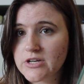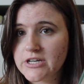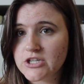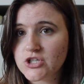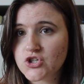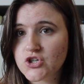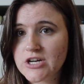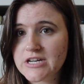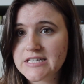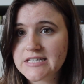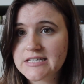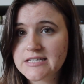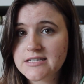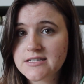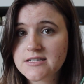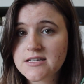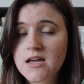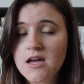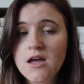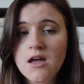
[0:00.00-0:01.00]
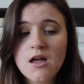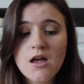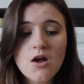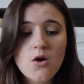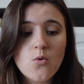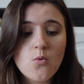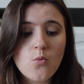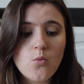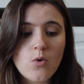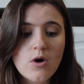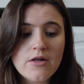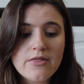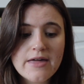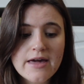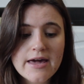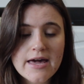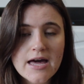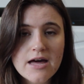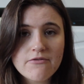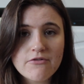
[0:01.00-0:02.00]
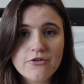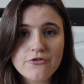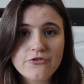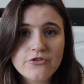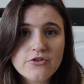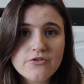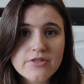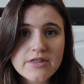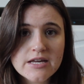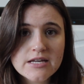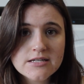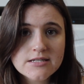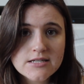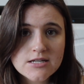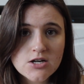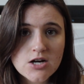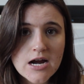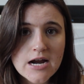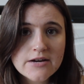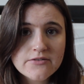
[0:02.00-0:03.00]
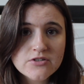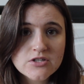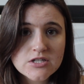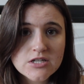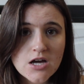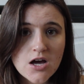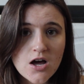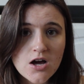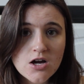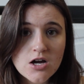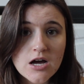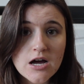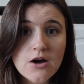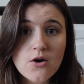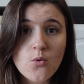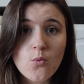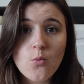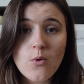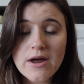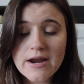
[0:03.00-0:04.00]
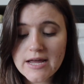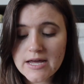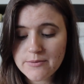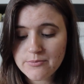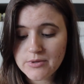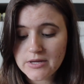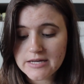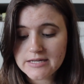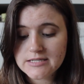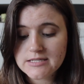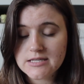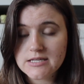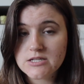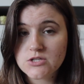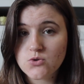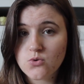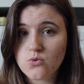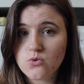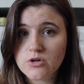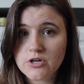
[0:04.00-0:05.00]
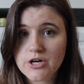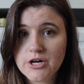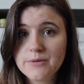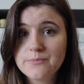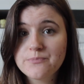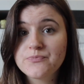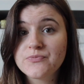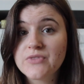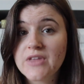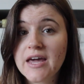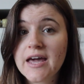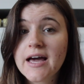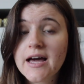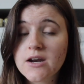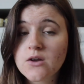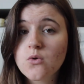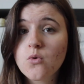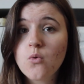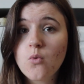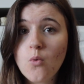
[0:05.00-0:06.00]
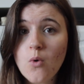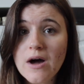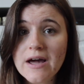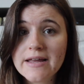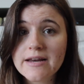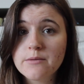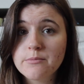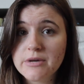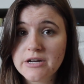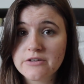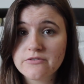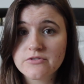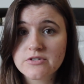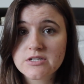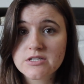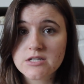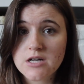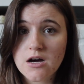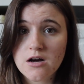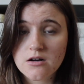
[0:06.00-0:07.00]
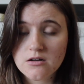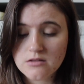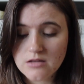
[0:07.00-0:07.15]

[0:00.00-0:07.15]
interests. While they have a few things that are out of stock, when I placed this order, they had quite a bit of stock